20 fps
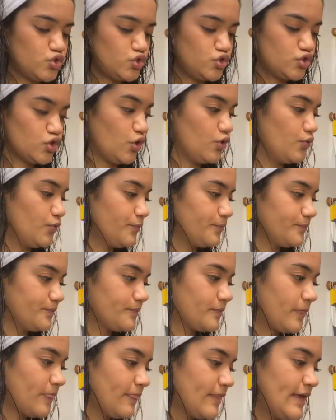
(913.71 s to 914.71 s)
So,
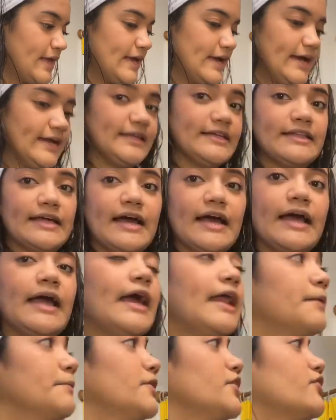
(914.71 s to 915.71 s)
I did that. And
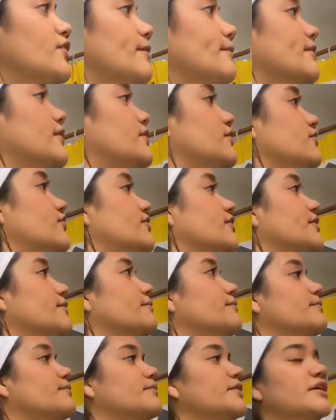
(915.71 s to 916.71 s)
I'm gonna grab a Q-tip
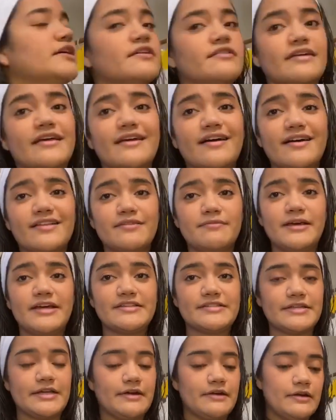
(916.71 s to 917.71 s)
because I got
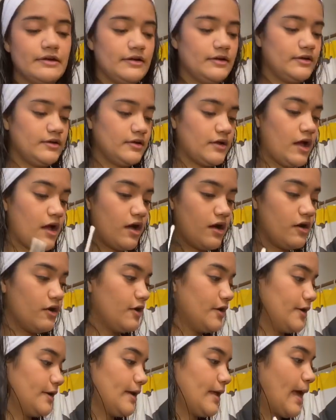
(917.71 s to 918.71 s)
mascara
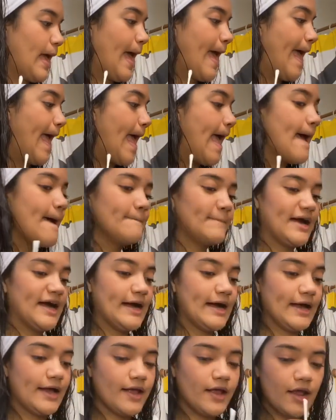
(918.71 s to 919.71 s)
on my
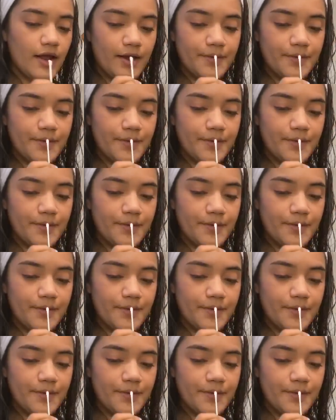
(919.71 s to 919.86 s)
eye.